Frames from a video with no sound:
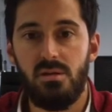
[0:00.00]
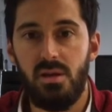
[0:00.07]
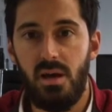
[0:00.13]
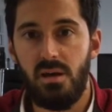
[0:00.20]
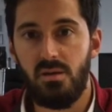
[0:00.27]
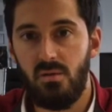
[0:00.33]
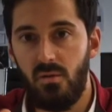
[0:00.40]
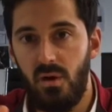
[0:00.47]

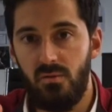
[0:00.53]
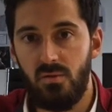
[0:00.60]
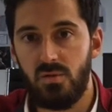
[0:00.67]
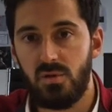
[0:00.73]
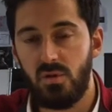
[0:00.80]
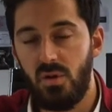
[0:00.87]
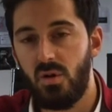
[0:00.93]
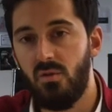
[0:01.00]
that revenue
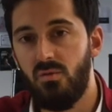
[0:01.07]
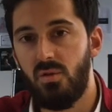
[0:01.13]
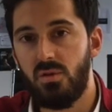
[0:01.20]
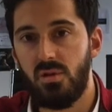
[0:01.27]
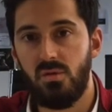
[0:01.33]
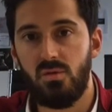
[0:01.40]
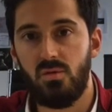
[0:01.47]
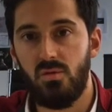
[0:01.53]
is going to
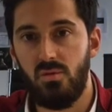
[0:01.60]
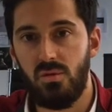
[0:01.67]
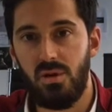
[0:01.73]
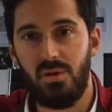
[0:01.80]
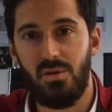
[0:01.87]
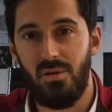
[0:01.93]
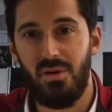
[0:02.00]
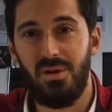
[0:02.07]
convert into
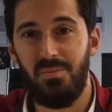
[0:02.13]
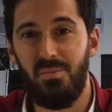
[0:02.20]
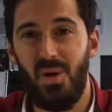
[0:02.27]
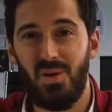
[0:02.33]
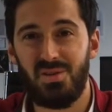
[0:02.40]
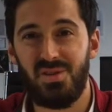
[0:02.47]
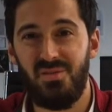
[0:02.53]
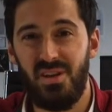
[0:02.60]
a
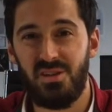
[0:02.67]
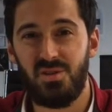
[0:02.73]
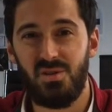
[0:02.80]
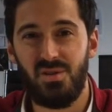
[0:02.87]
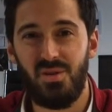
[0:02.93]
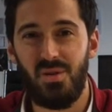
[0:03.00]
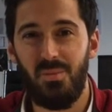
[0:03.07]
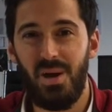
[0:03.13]
positive entry
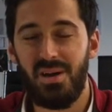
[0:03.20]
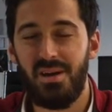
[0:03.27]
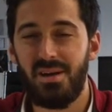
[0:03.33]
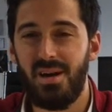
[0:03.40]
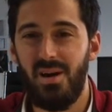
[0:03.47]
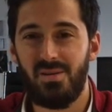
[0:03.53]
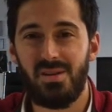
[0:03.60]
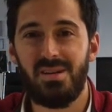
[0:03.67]
in your bank
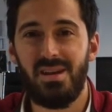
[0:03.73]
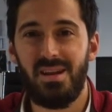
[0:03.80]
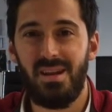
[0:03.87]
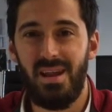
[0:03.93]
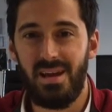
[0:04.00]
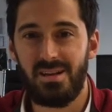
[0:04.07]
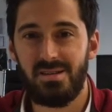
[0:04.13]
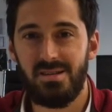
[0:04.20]
account the
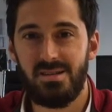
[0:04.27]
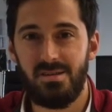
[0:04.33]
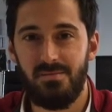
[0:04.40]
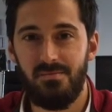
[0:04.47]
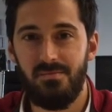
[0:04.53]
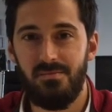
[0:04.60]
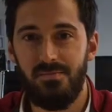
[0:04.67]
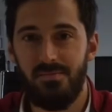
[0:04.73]
next.
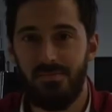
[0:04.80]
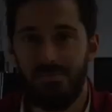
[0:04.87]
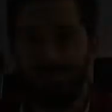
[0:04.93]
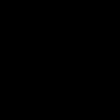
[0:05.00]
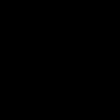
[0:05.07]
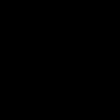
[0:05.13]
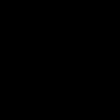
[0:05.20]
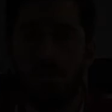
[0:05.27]

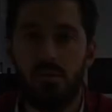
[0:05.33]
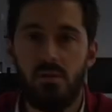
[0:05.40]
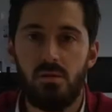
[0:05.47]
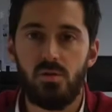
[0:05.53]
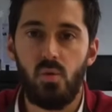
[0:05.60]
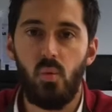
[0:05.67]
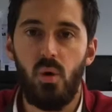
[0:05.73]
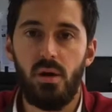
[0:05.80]

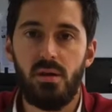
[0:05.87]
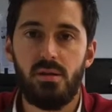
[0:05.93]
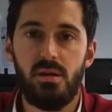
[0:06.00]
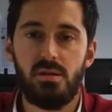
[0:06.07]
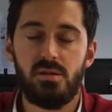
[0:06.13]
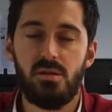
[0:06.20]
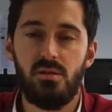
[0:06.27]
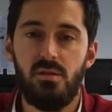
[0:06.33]
So why
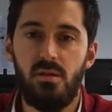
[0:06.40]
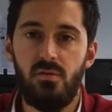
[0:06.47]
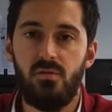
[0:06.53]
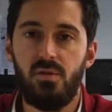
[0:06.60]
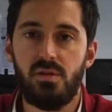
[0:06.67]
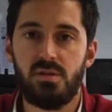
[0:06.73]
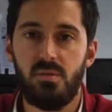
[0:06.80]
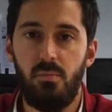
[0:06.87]
does the
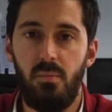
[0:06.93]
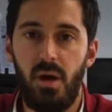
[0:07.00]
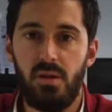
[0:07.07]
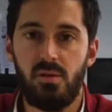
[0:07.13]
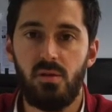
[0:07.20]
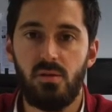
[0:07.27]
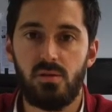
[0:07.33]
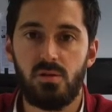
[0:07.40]
difference
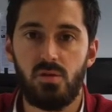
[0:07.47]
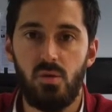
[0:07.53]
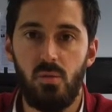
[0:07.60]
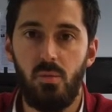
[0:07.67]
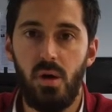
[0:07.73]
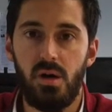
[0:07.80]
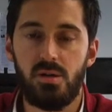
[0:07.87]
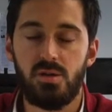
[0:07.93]
matter so
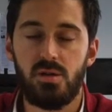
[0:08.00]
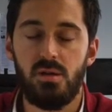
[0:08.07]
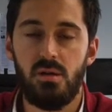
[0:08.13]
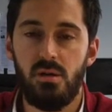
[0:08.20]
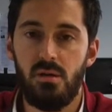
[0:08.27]
much?